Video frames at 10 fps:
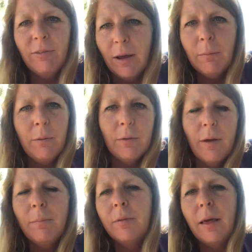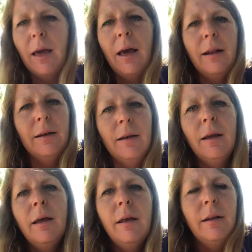Family was upset and
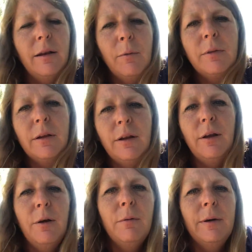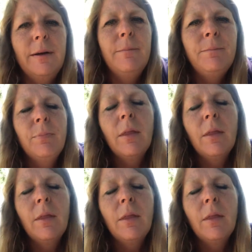didn't know what to do, and